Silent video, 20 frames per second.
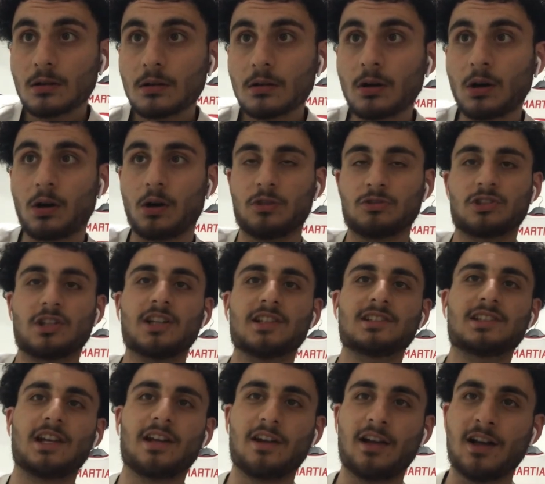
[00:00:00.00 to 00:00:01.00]
Oh, I was going to
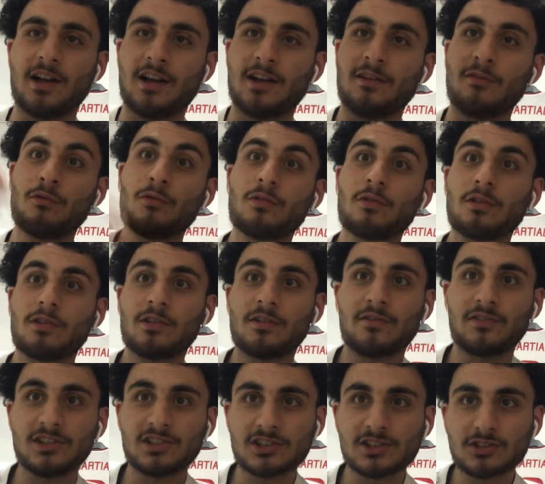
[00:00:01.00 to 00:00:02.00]
say,
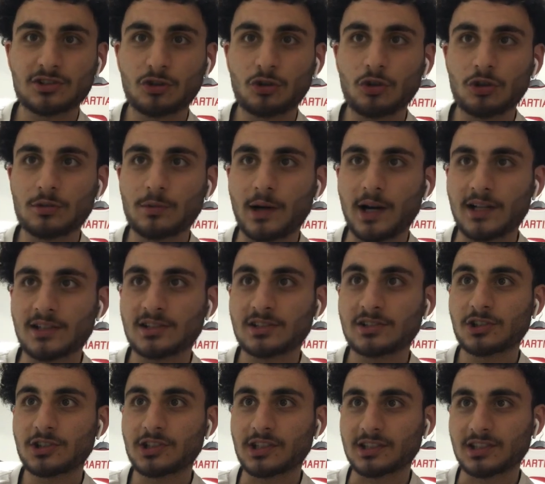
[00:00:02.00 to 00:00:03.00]
if he just scored, but as
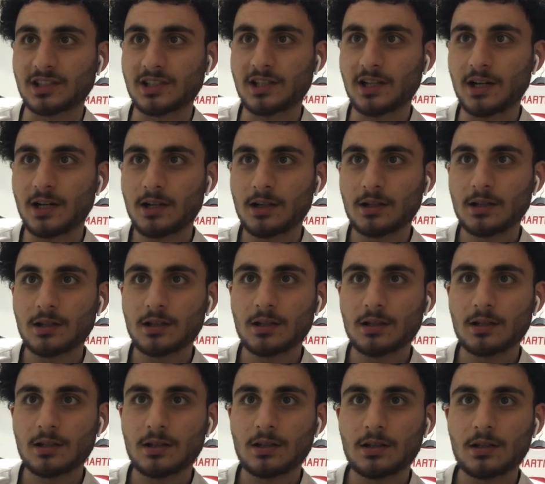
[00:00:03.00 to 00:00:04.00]
as I said that.
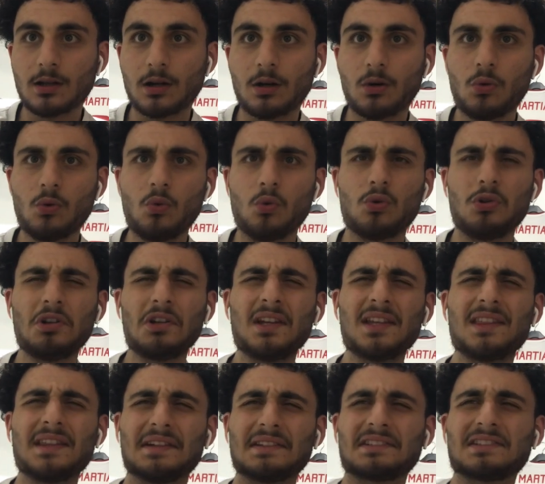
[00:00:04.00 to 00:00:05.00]
Oh, look
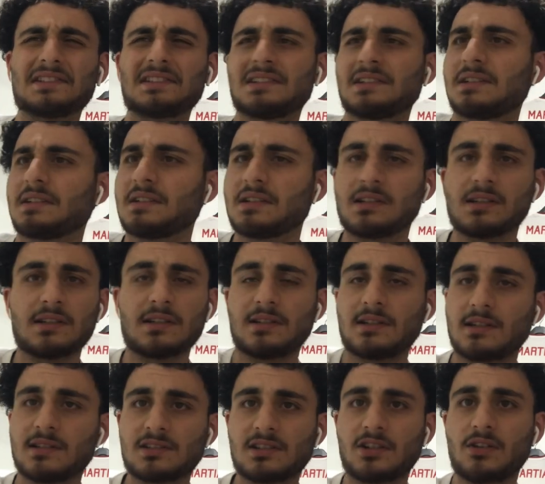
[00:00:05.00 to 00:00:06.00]
at that.
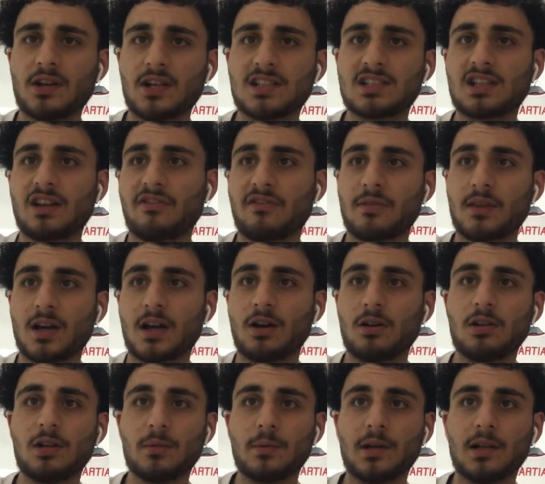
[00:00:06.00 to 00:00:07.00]
It's a great save for the
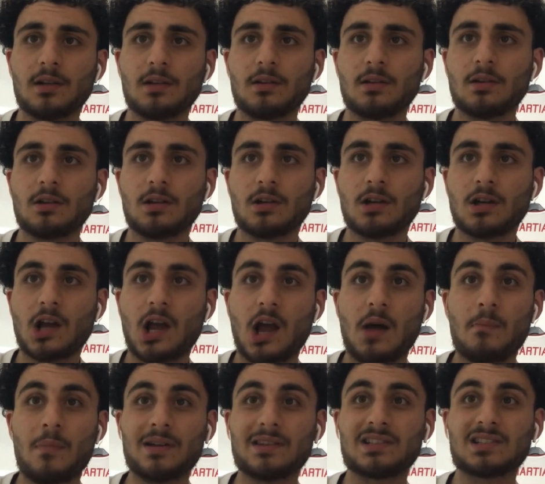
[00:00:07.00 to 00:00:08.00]
goalie, man.
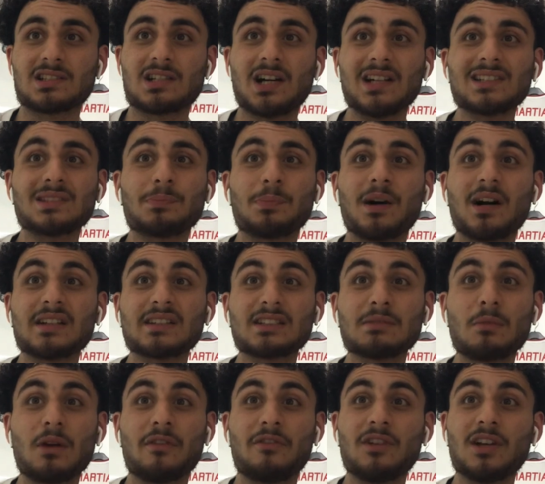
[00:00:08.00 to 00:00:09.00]
But this guy's passing,
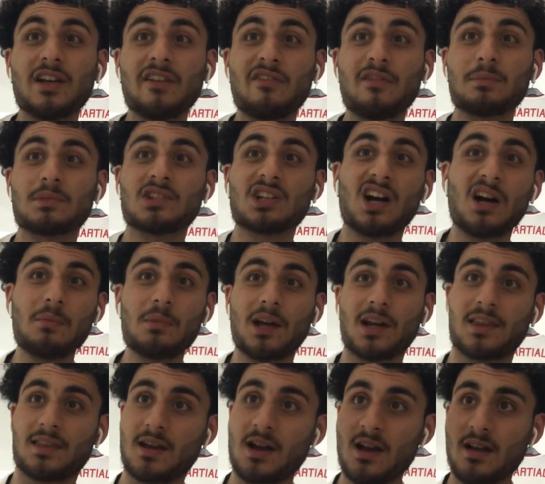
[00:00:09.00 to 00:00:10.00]
but if you give him time
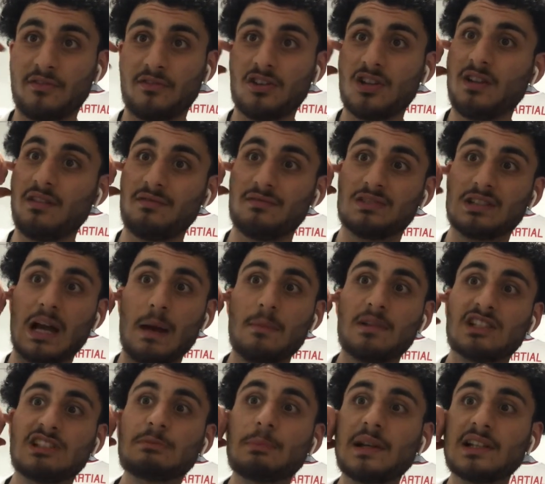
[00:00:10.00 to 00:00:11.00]
like that, if you give him time
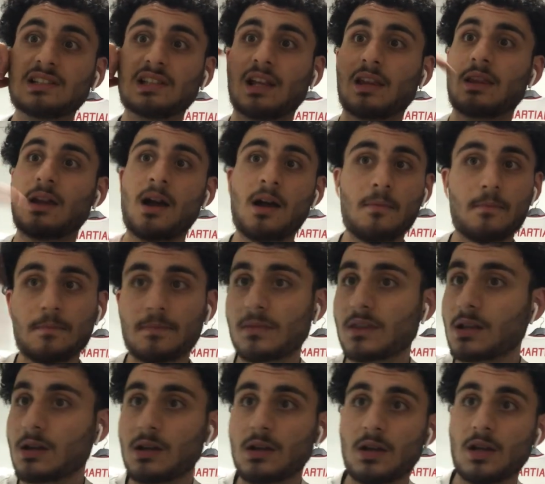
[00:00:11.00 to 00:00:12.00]
and space like that,
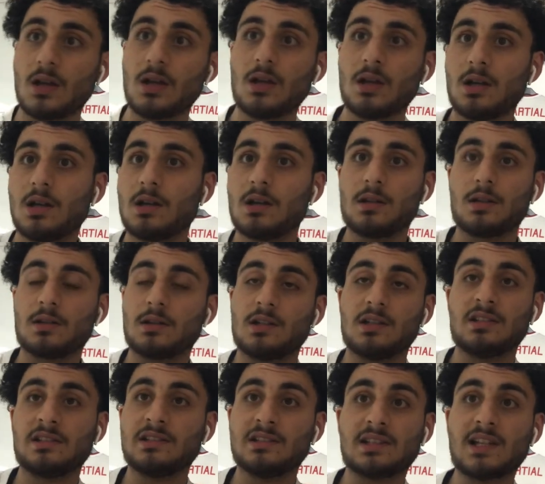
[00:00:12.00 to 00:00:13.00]

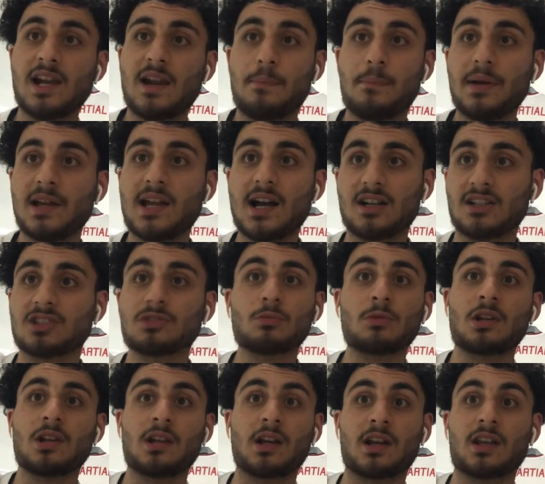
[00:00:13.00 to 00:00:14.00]
he's going to pick out
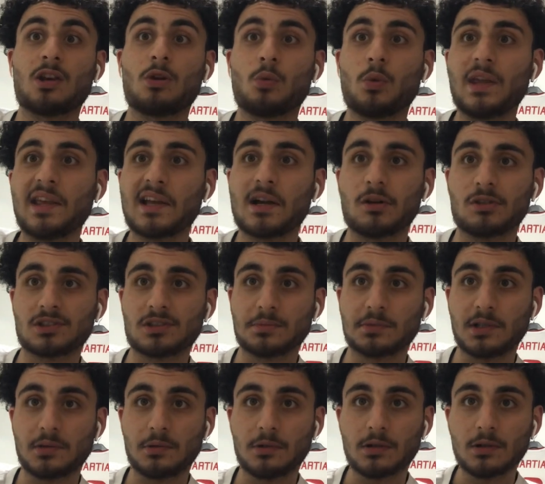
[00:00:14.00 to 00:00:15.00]
someone like your winger or
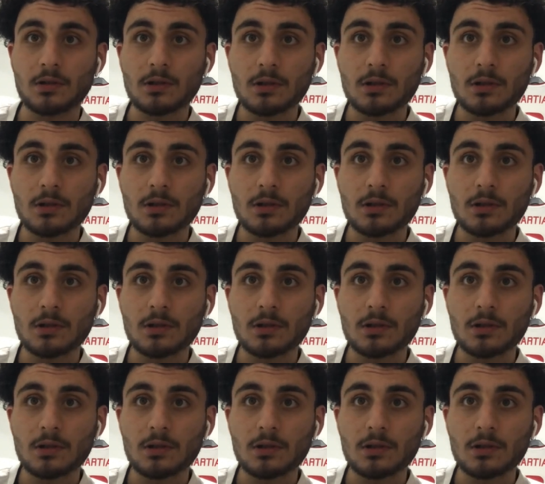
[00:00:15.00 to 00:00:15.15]
something, bro.